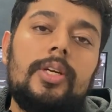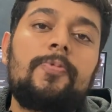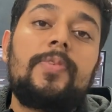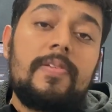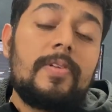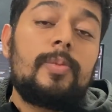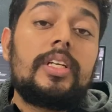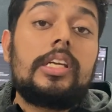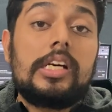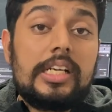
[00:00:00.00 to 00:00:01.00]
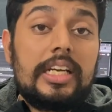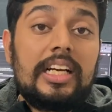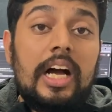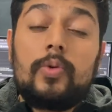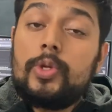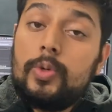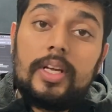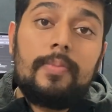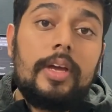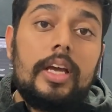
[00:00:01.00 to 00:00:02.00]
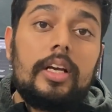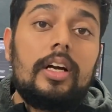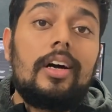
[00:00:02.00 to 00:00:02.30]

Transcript: we will be learning how you can make